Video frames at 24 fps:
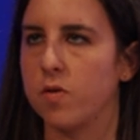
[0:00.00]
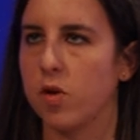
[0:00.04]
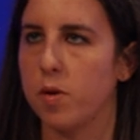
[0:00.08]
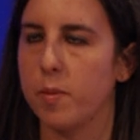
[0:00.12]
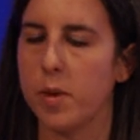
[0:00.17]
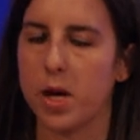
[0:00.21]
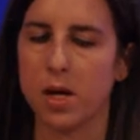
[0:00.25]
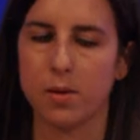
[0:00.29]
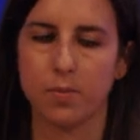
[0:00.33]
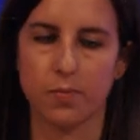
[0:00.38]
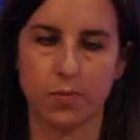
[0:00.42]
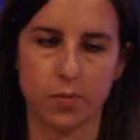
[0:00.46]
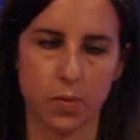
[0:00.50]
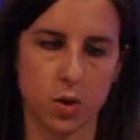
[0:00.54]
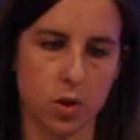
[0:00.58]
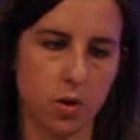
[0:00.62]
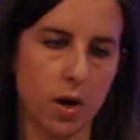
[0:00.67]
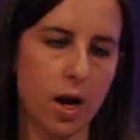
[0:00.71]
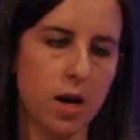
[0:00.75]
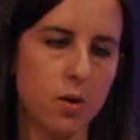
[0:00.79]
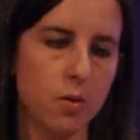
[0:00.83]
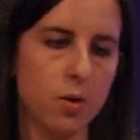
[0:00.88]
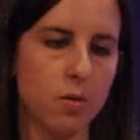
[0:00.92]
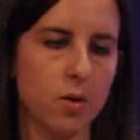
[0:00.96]
format. So
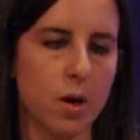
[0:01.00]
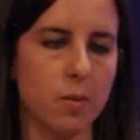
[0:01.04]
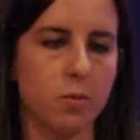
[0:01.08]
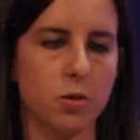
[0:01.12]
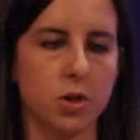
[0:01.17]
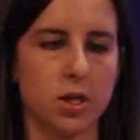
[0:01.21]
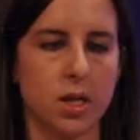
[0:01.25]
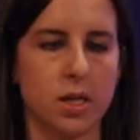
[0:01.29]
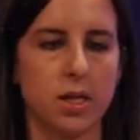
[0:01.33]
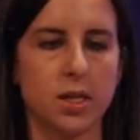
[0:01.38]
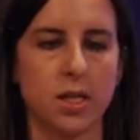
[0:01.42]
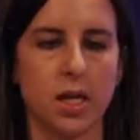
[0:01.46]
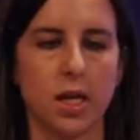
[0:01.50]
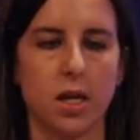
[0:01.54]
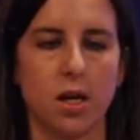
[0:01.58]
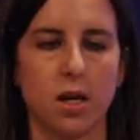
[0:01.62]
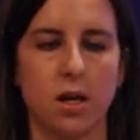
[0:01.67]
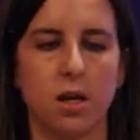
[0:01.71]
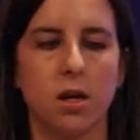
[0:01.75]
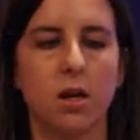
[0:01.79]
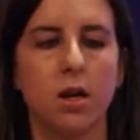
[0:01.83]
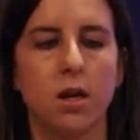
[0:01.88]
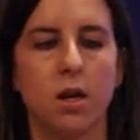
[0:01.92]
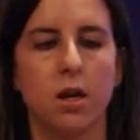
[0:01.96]
how do we represent
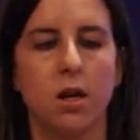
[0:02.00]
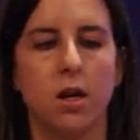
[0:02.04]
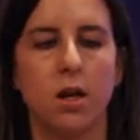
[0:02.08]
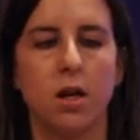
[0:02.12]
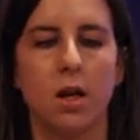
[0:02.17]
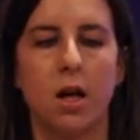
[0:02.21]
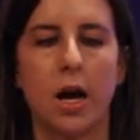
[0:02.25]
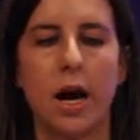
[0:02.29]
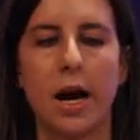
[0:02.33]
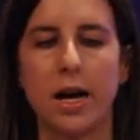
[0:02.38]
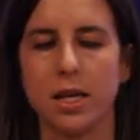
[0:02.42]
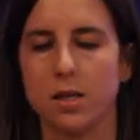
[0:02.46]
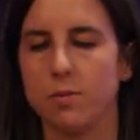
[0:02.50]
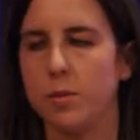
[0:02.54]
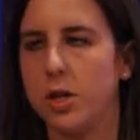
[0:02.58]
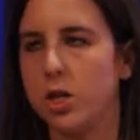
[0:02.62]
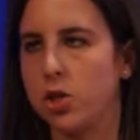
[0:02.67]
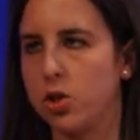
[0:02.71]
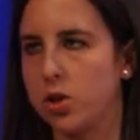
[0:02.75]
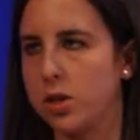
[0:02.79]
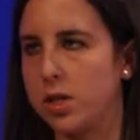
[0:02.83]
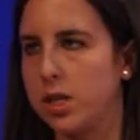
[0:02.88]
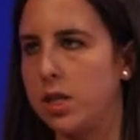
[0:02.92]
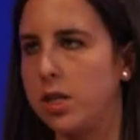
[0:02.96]
data as
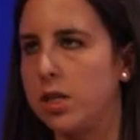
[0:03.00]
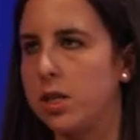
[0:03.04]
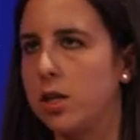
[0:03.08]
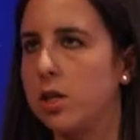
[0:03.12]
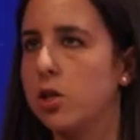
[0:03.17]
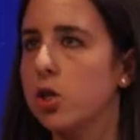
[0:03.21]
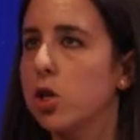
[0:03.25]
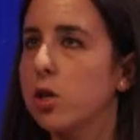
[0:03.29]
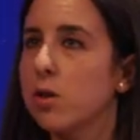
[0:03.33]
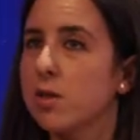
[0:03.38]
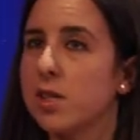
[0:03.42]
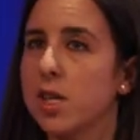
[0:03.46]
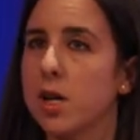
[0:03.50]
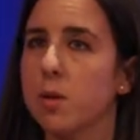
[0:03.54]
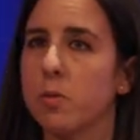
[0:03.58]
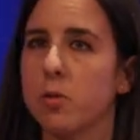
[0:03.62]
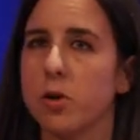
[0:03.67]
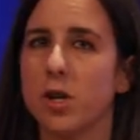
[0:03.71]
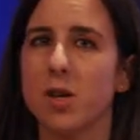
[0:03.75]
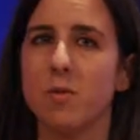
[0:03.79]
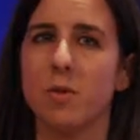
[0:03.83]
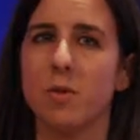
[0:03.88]
matrices? And it turns out pretty